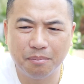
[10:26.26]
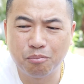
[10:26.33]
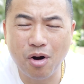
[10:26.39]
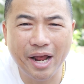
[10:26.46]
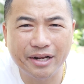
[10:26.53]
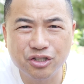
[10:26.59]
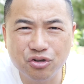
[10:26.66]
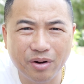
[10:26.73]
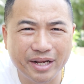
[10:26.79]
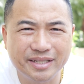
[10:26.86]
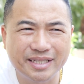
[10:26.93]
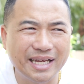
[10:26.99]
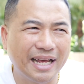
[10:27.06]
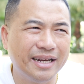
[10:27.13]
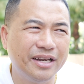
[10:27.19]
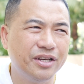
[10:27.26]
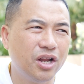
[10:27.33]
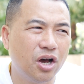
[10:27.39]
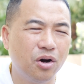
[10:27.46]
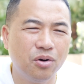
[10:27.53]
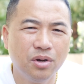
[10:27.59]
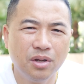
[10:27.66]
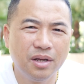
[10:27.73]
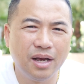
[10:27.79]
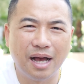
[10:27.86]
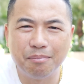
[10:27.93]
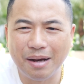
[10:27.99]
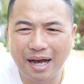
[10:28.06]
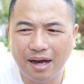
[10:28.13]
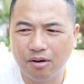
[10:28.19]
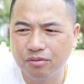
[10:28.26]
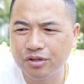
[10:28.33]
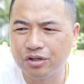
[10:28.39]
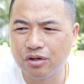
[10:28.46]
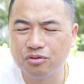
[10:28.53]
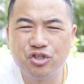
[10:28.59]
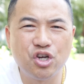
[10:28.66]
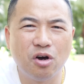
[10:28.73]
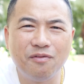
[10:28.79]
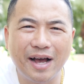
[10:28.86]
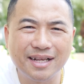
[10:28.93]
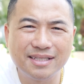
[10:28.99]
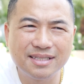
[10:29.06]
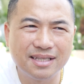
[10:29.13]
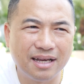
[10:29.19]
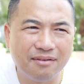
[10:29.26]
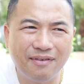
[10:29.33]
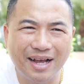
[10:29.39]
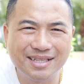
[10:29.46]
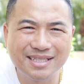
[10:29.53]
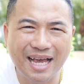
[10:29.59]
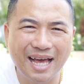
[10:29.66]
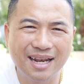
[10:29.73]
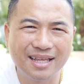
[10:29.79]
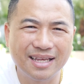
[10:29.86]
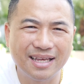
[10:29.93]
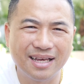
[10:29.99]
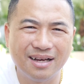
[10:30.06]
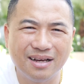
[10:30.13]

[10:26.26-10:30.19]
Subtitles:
Brian Tracy. I didn't know about, Joe Vitale.